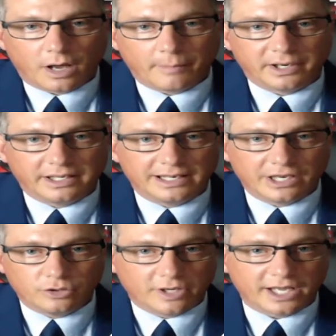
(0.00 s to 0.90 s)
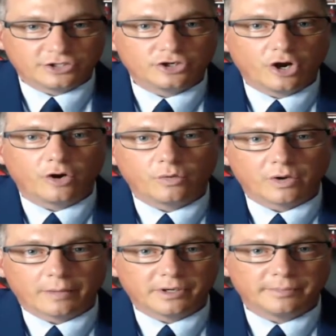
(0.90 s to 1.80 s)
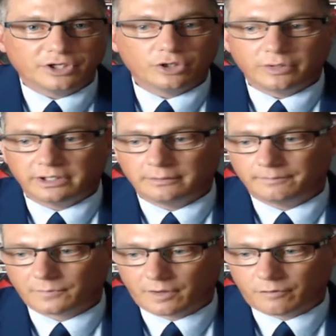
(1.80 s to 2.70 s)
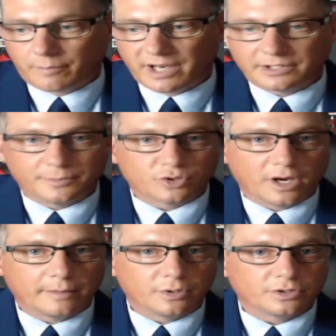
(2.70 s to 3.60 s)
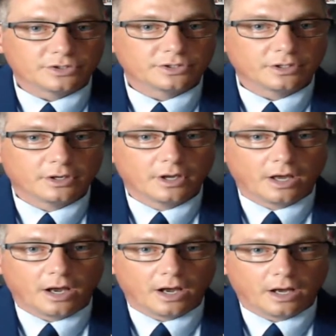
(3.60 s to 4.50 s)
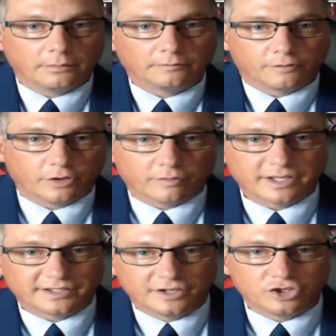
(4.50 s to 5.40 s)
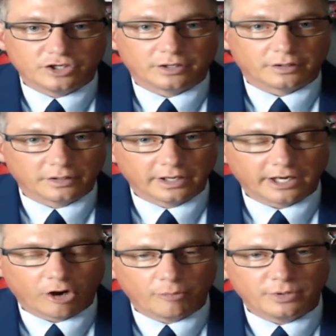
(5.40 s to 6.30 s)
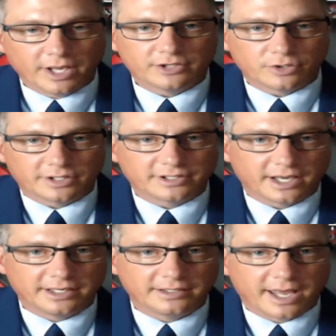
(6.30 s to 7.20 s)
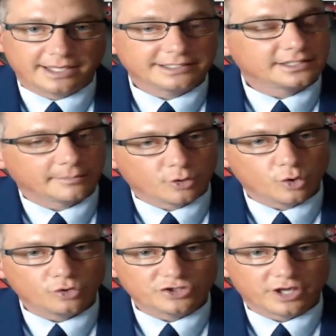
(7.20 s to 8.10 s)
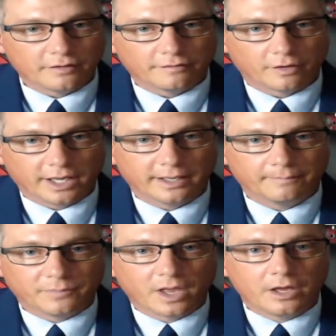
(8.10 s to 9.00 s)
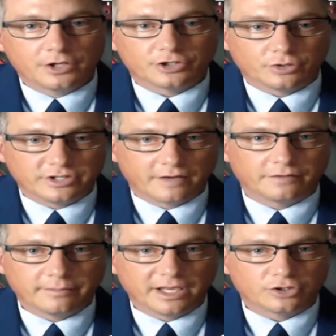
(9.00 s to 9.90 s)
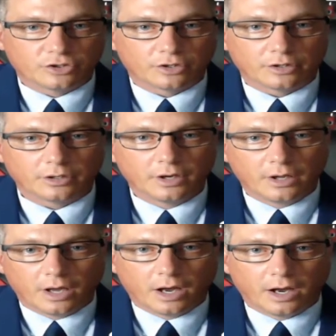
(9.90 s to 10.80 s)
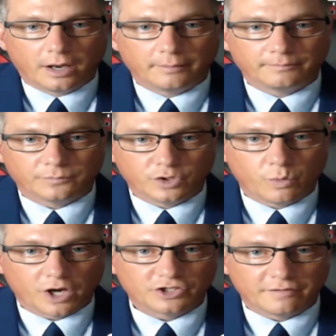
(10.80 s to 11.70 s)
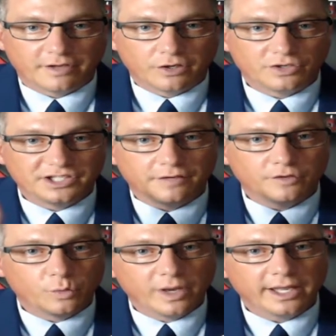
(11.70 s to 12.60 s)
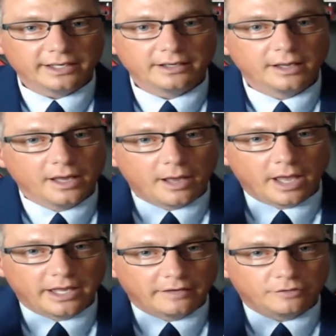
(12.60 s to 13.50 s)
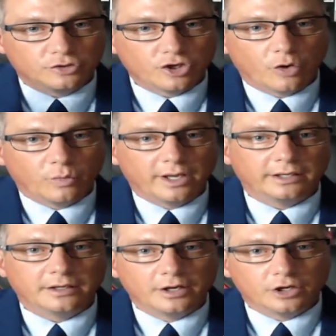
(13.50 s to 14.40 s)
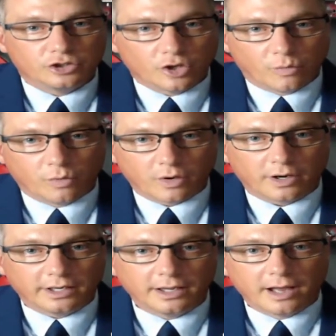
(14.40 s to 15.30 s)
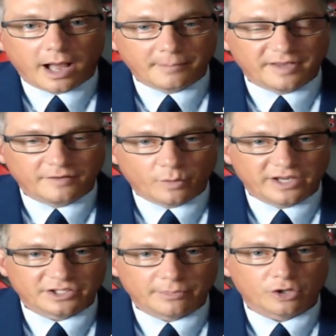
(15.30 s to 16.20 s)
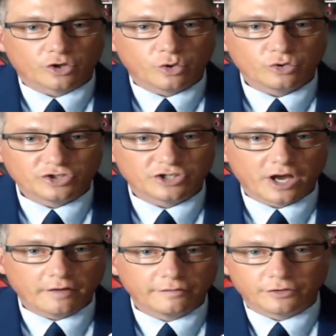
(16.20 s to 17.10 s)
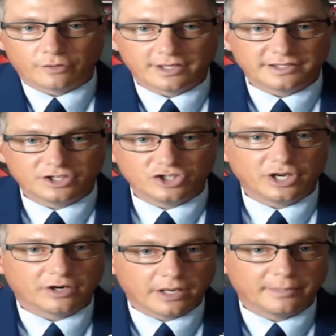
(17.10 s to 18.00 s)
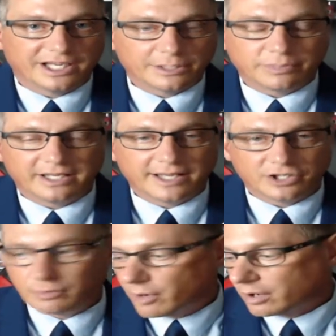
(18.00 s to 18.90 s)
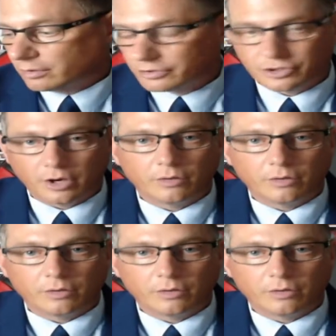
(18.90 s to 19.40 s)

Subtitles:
let you guys know what I'm going to be doing for my subscribers for the rest of this year. And I hope you guys are excited. It's some cool stuff, okay? So definitely make sure you watch that video to see if you win. And if you don't win, don't worry. I'm giving away some other cool stuff the rest of this year, and I'm going to explain that tomorrow. So